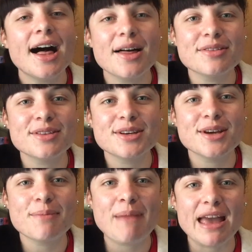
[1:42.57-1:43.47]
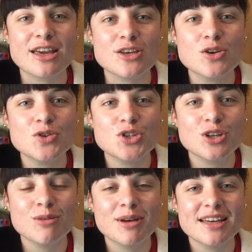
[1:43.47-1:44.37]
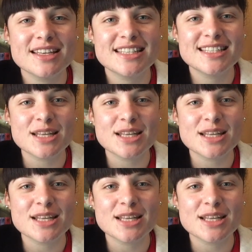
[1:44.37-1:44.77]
other manga YouTubers.